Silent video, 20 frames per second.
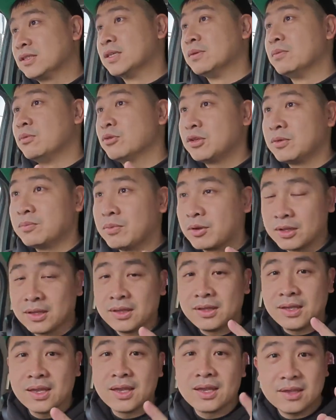the most
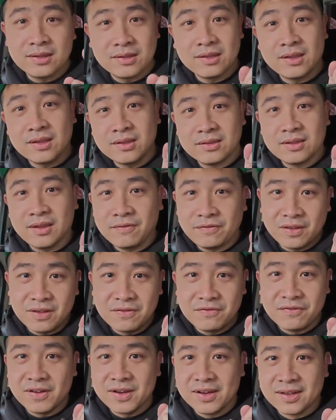important thing is safety
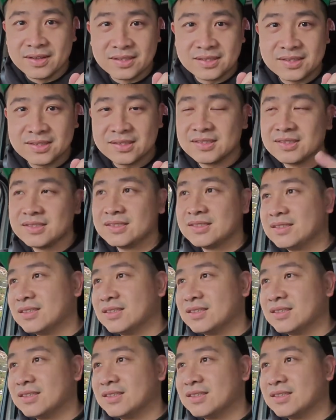first.